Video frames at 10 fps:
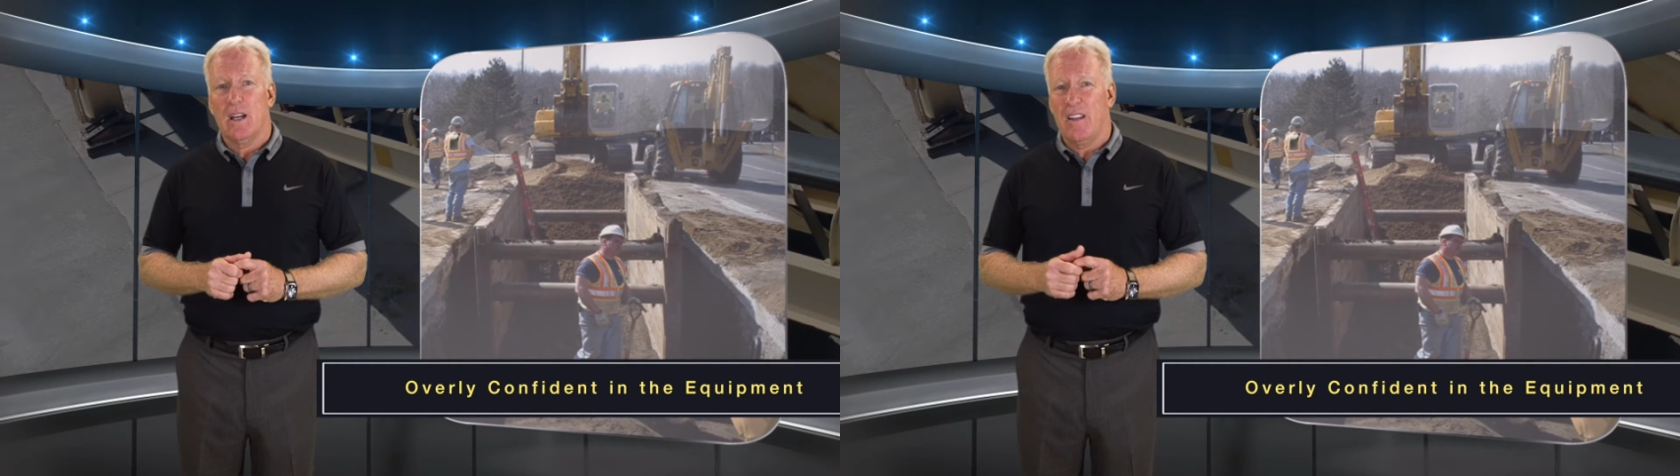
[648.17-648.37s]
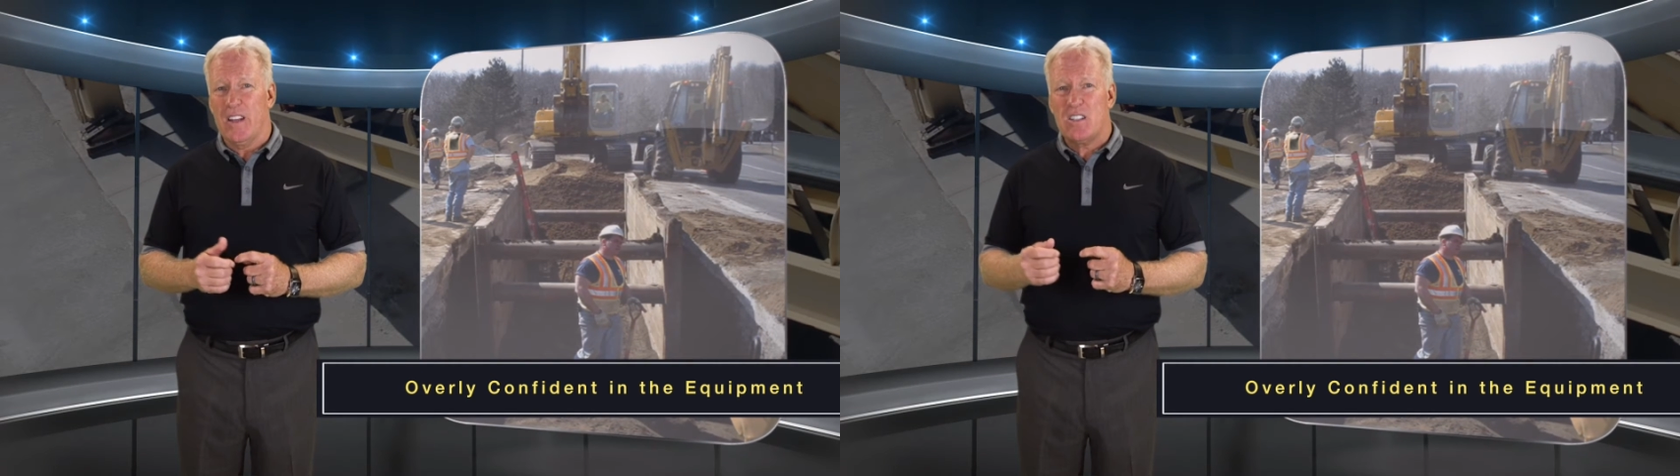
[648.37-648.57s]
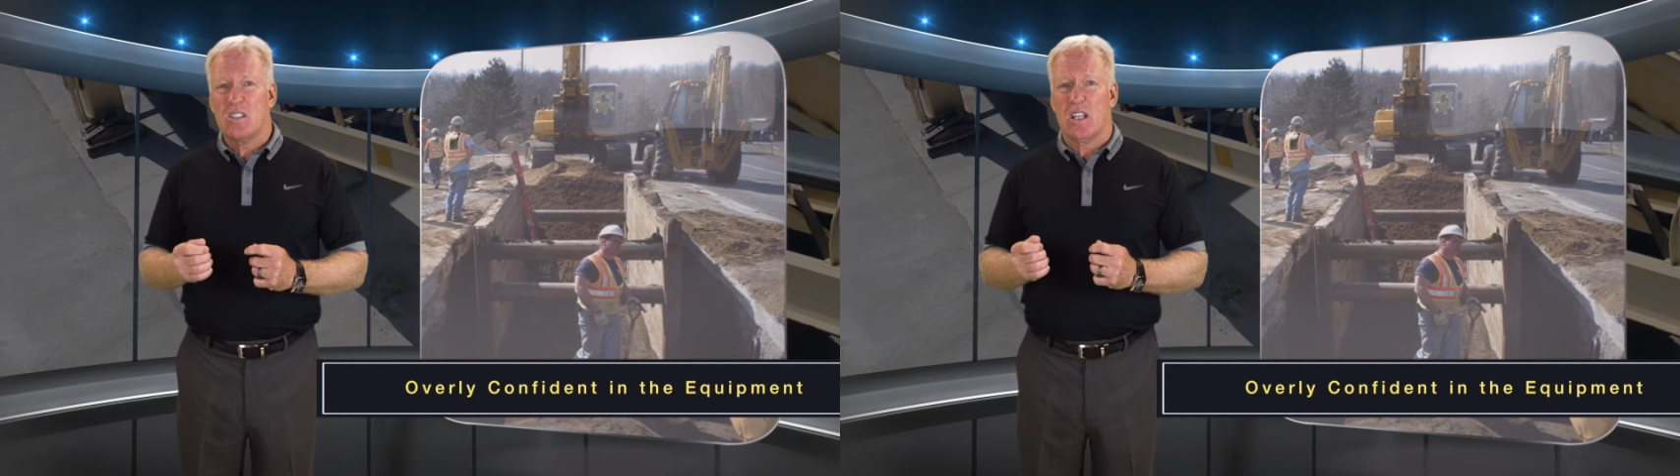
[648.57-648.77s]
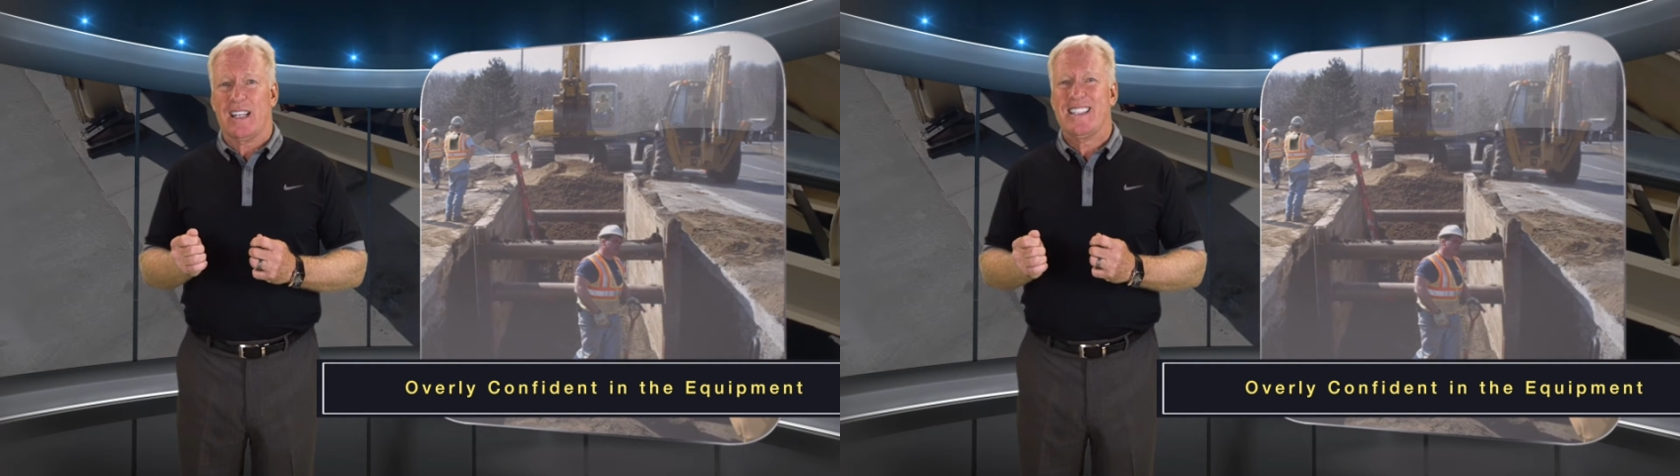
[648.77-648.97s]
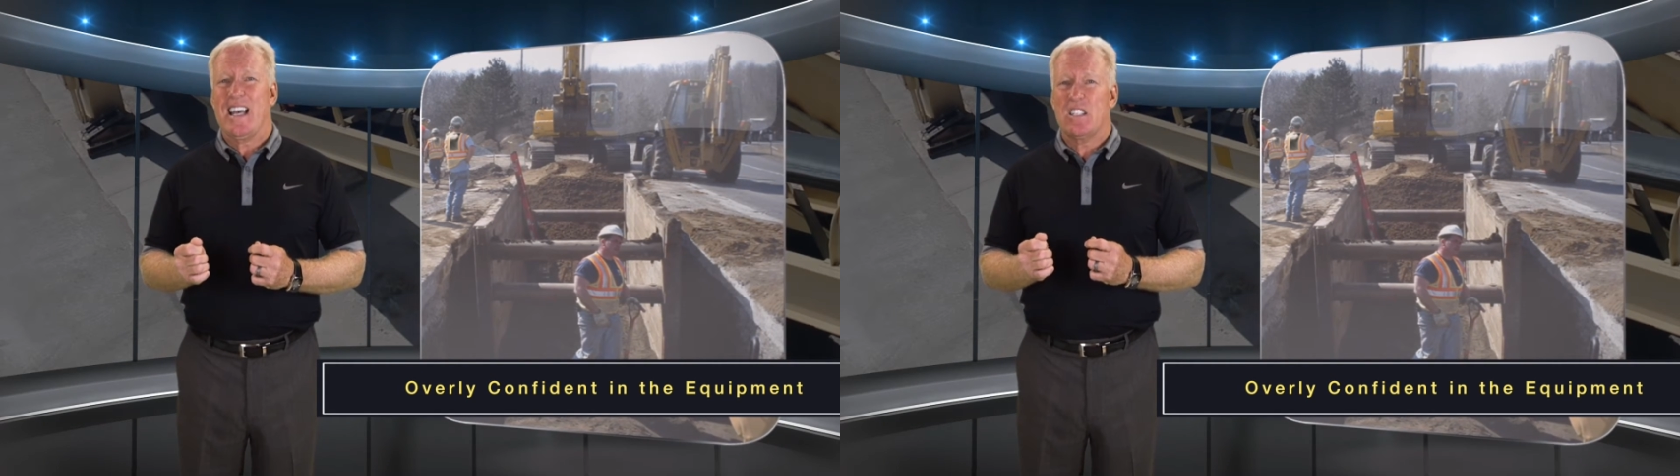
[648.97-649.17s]
And this is
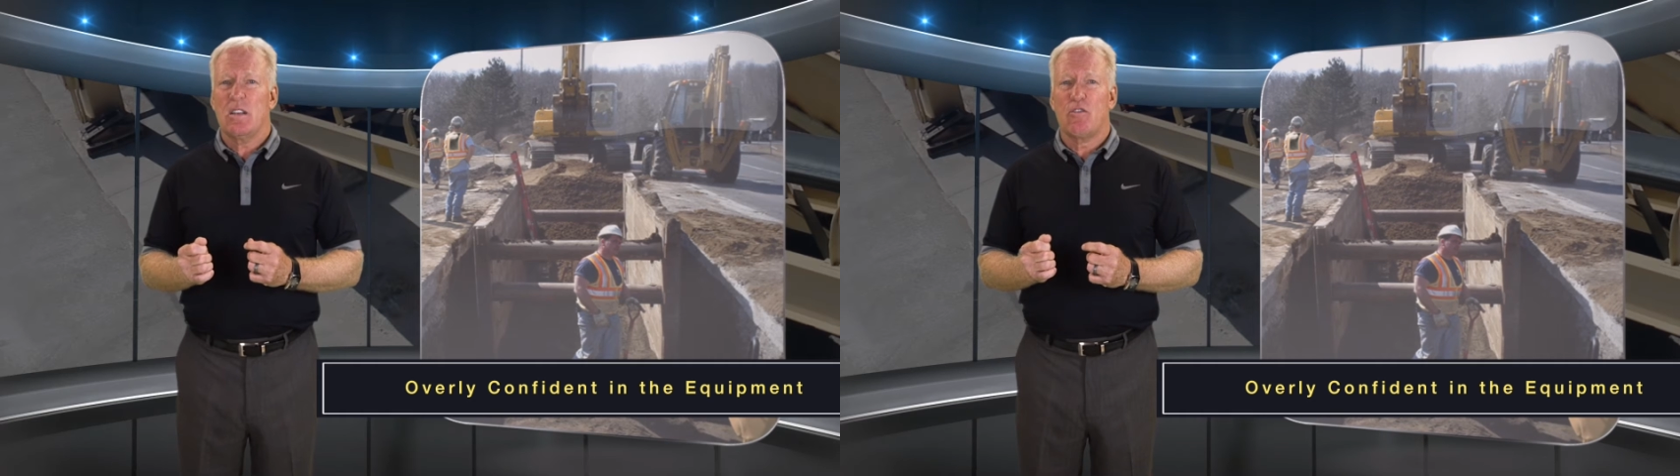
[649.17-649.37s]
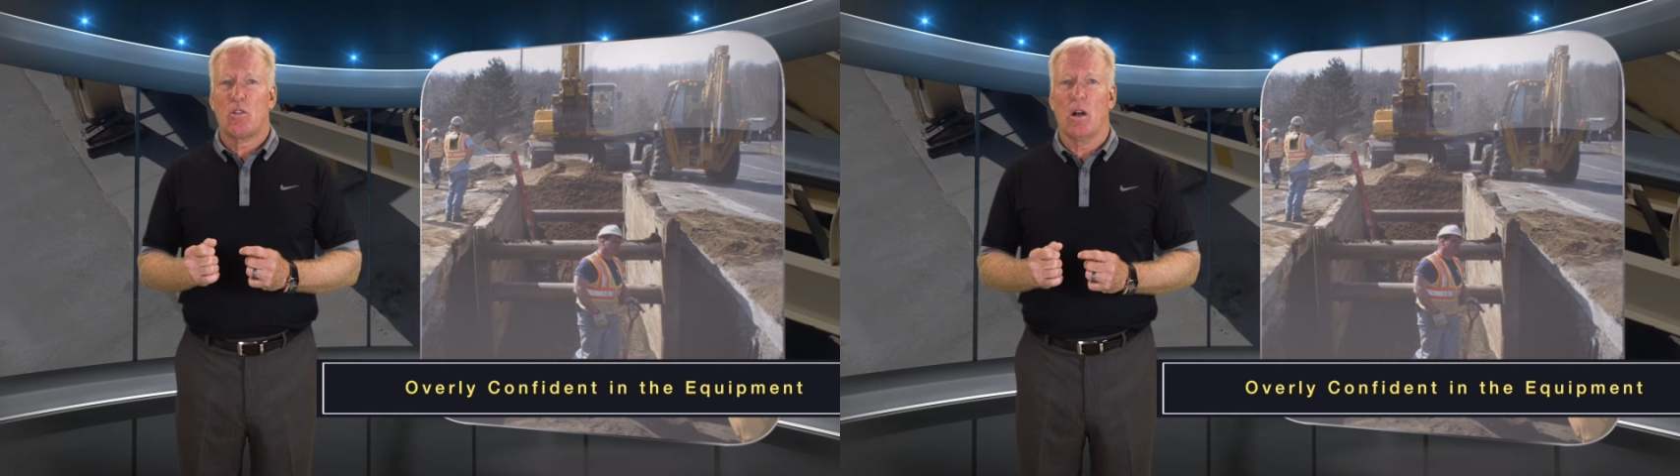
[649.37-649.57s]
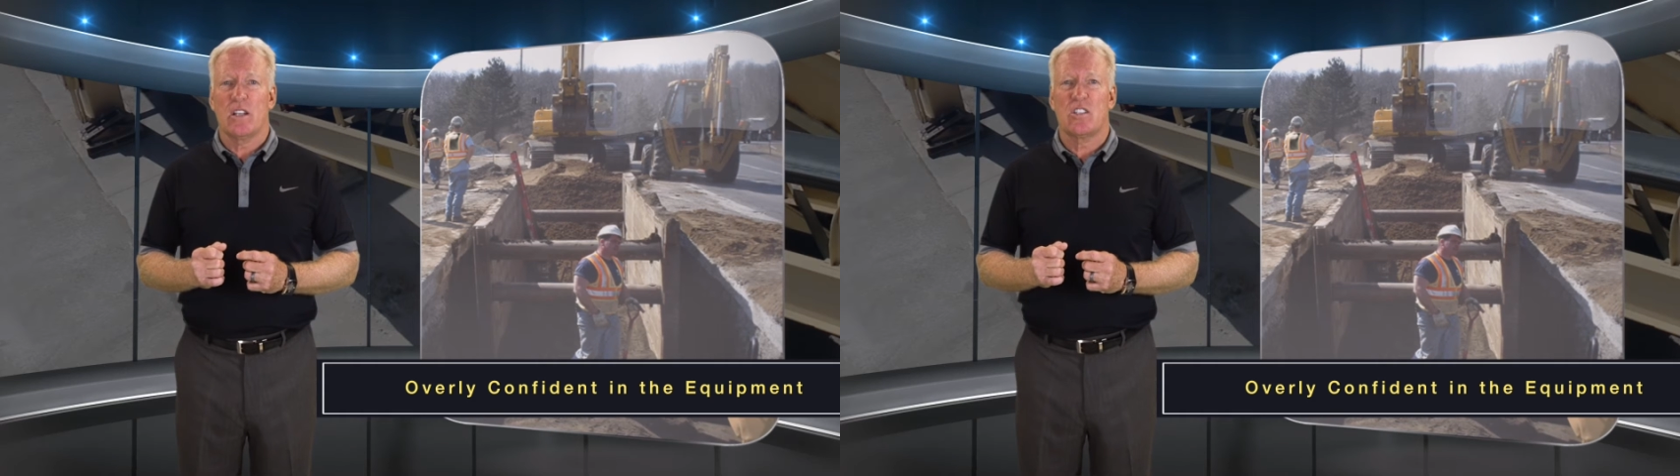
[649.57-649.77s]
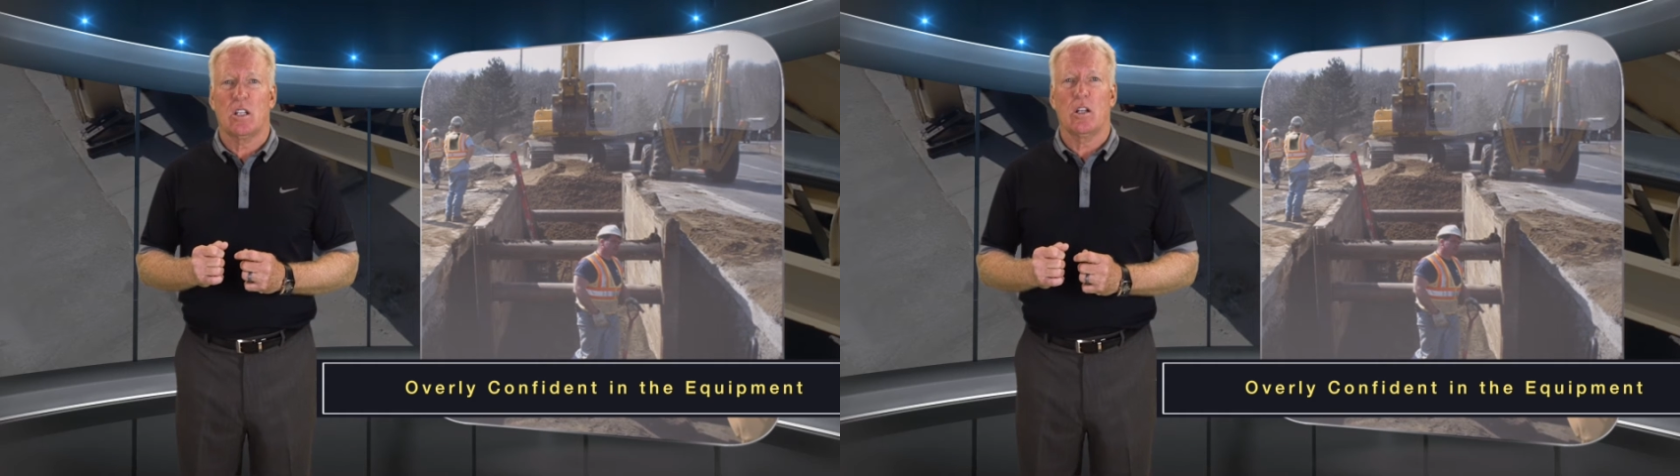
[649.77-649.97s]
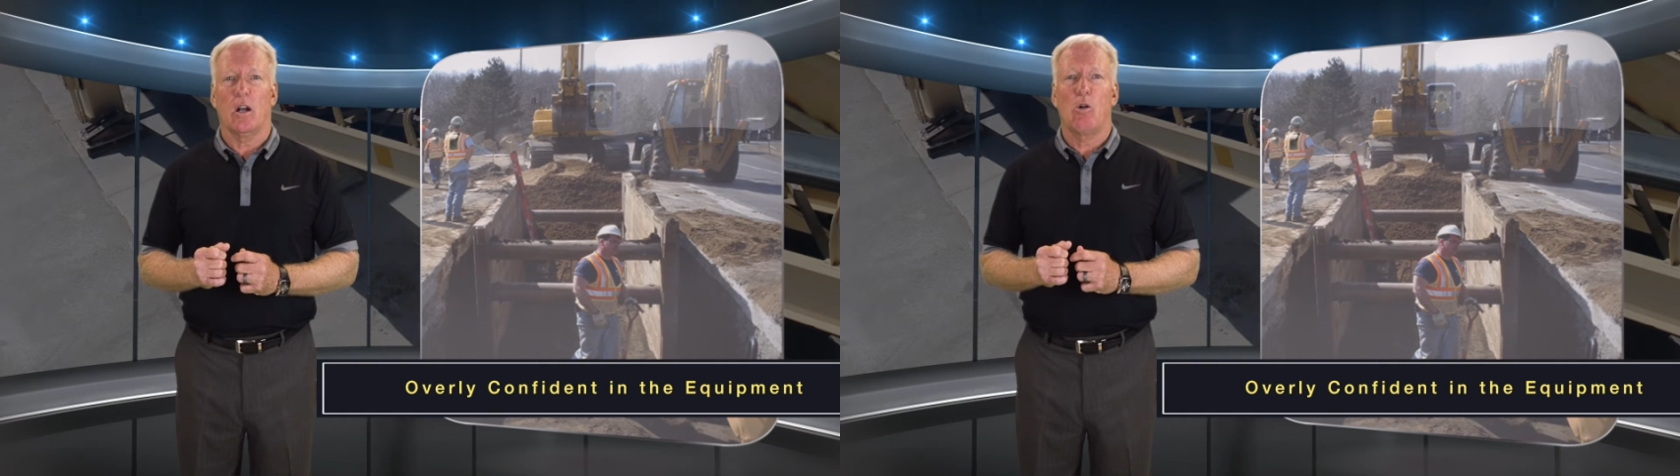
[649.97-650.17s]
excessive trust
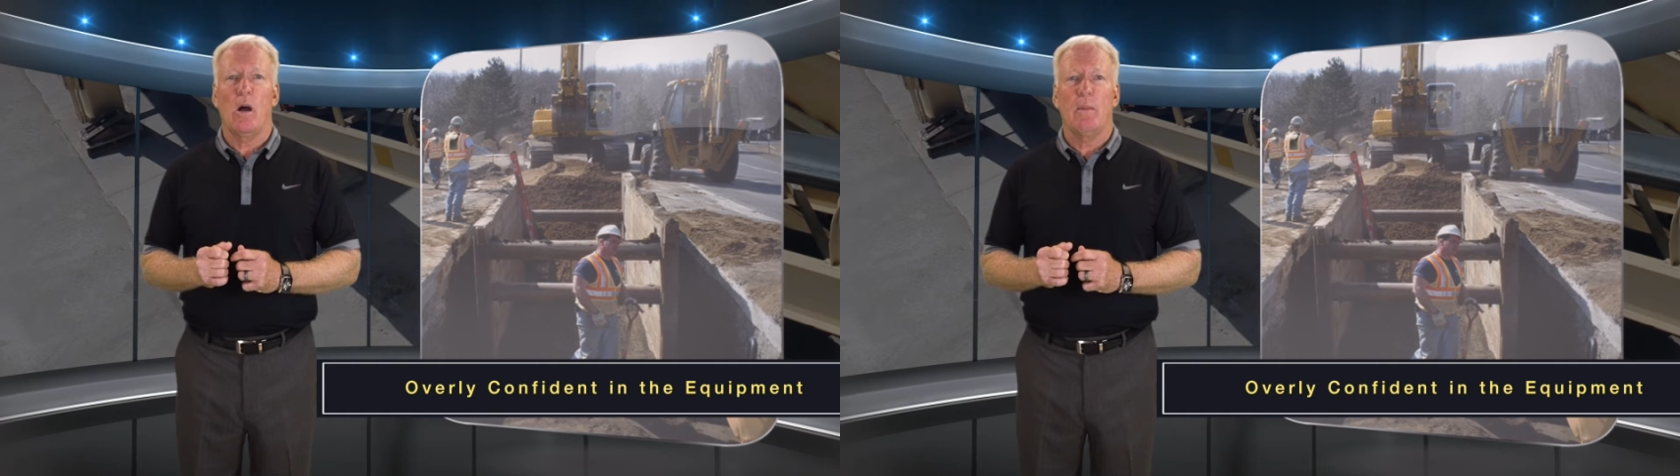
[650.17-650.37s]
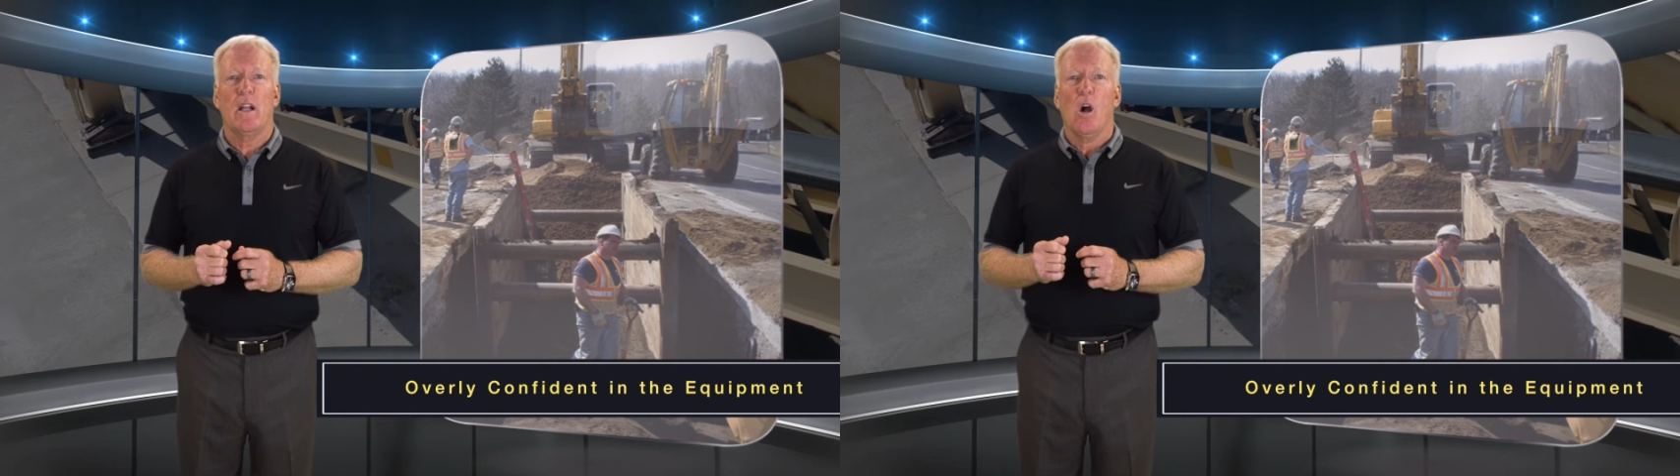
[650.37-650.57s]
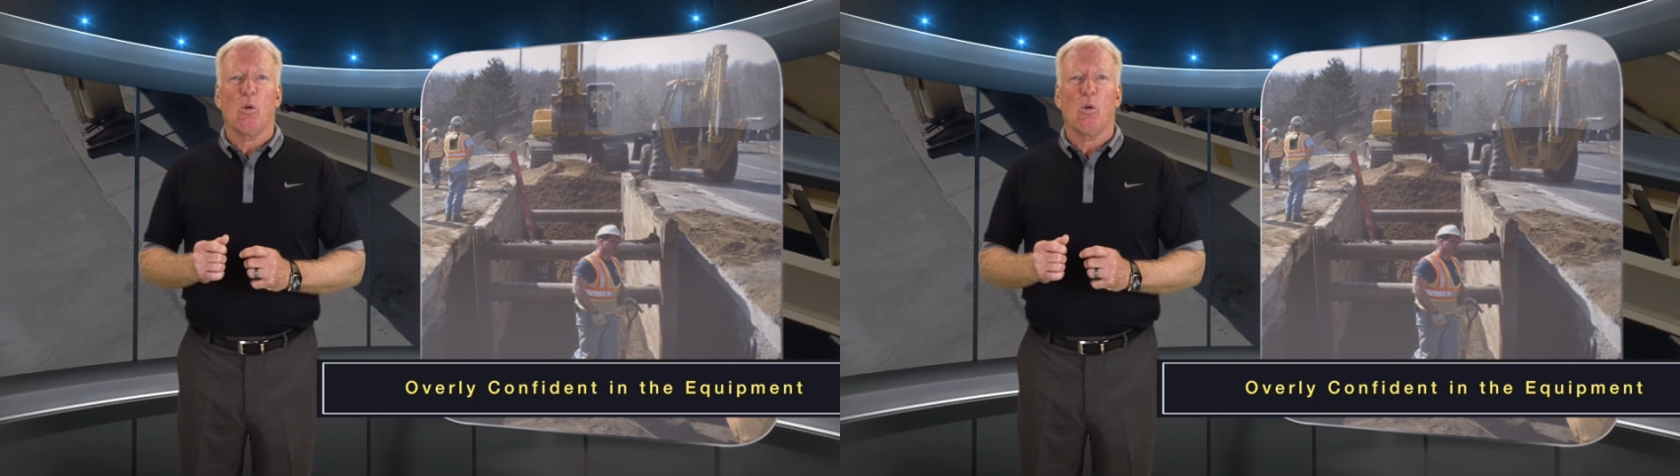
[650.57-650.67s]
that the equipment